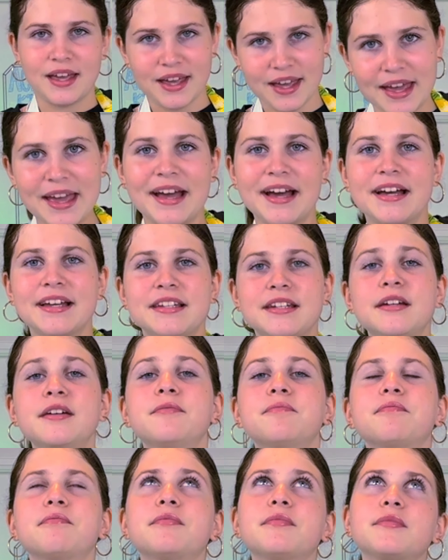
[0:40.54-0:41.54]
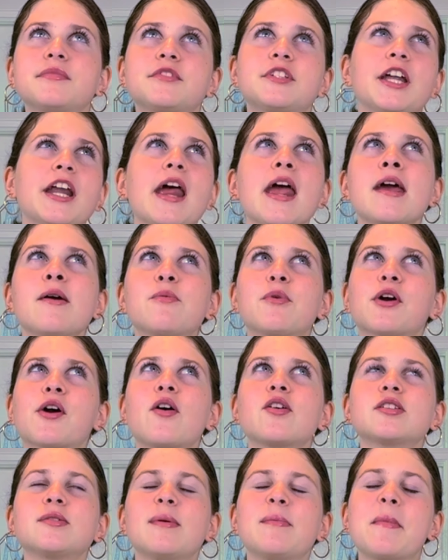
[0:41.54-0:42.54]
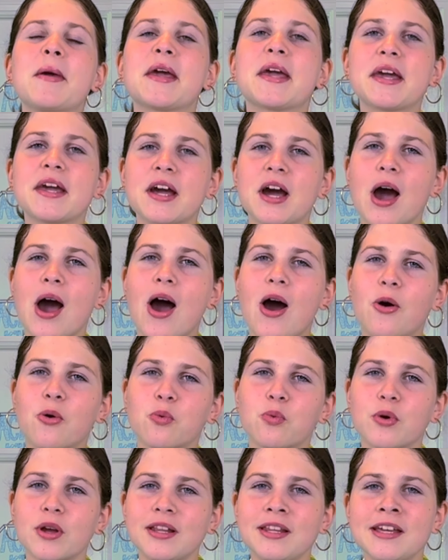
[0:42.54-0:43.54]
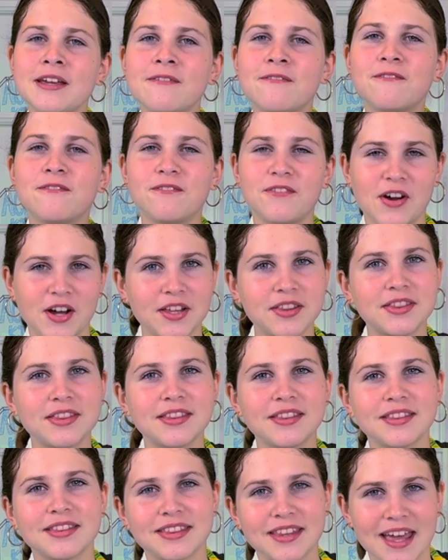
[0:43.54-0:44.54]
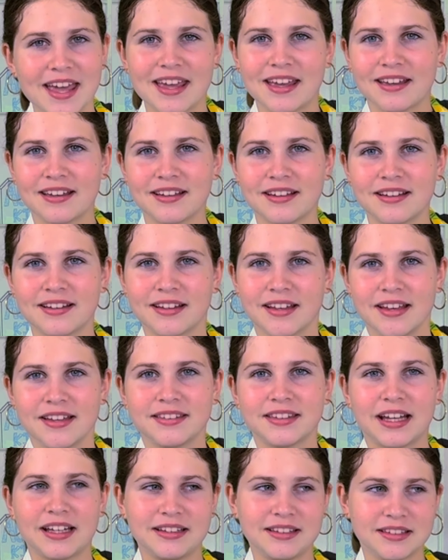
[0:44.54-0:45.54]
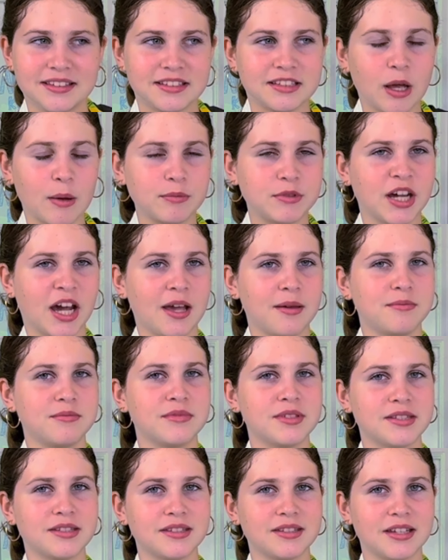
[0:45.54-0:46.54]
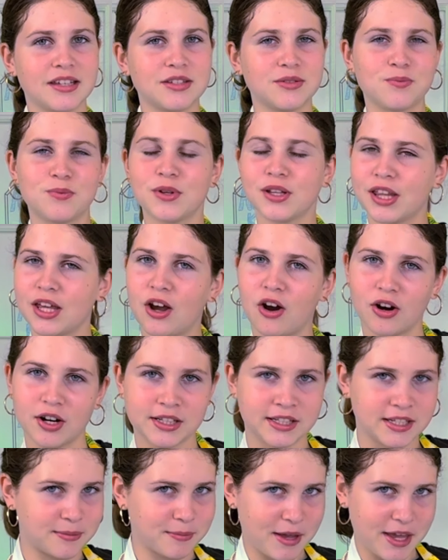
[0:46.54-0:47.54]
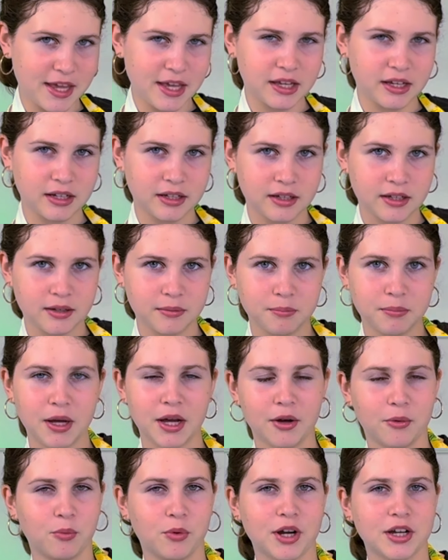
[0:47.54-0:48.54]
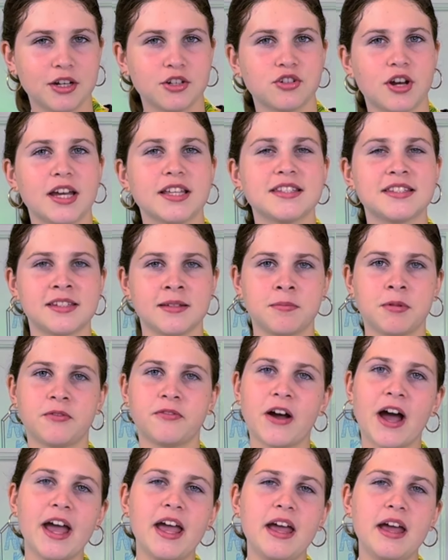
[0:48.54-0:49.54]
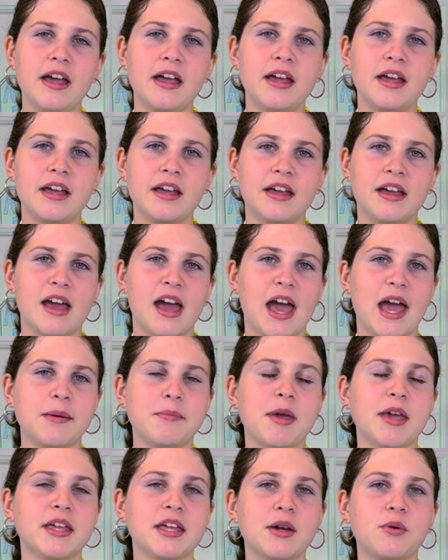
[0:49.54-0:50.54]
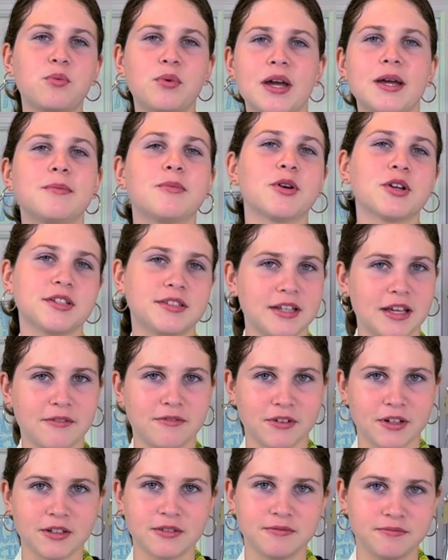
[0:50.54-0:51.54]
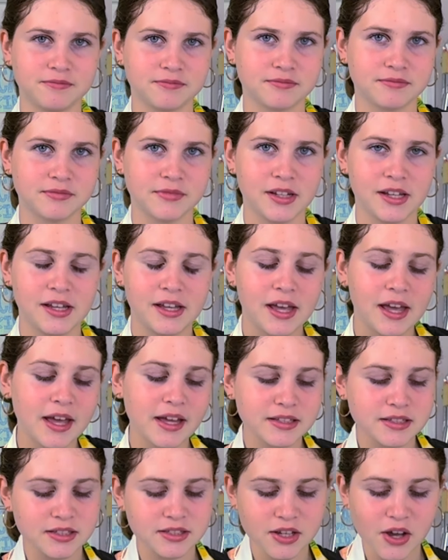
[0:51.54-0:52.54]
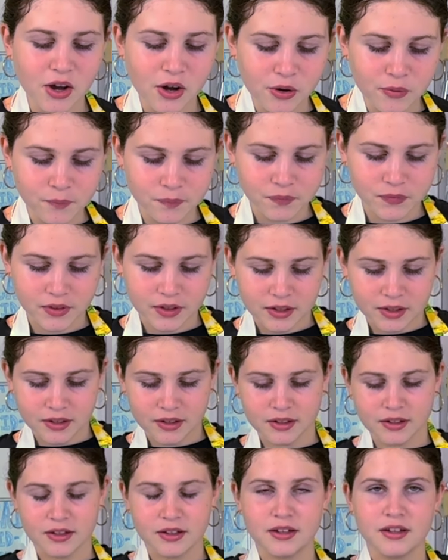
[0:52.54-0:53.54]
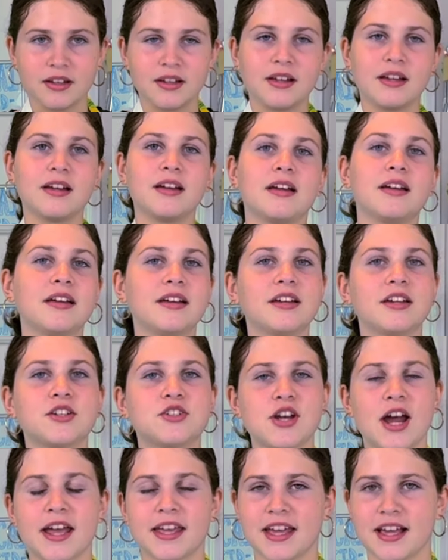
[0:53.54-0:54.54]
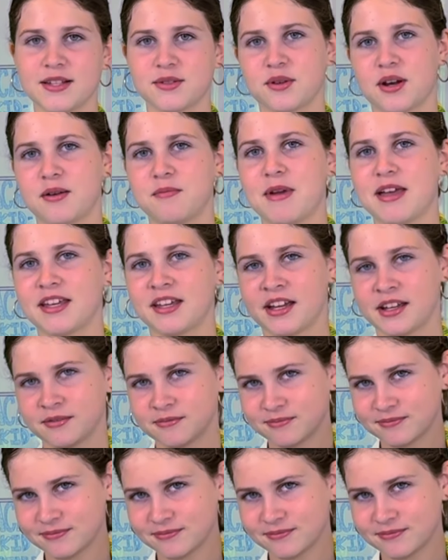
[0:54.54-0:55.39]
And today we're going to be making a really fun thing that sometimes is really hard to make, but we're going to try and simplify it and make it way more safer. And so, try and guess what I'm making.